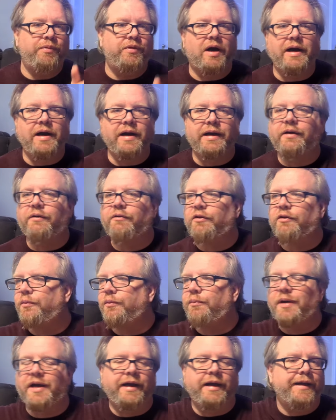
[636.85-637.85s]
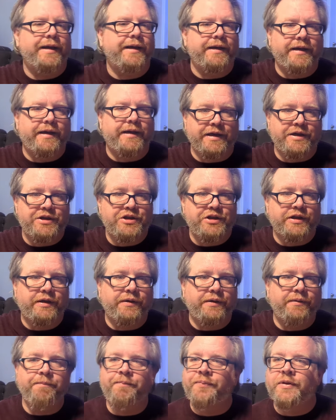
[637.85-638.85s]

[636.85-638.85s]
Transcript: dining room, and kitchen.